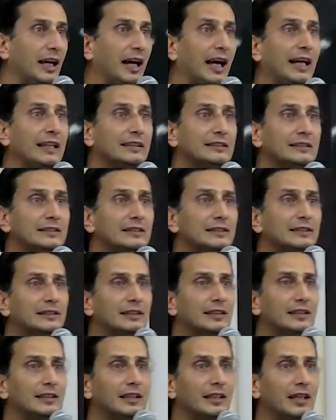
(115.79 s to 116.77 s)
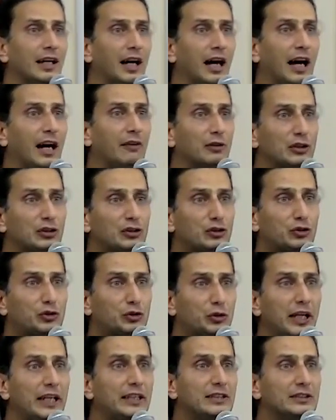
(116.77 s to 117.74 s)
And I was
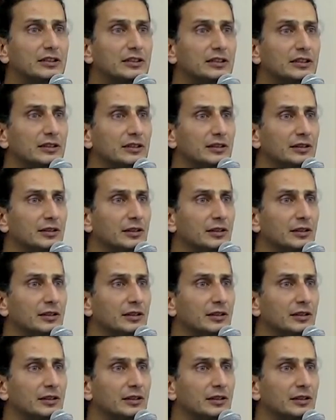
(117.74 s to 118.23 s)
trained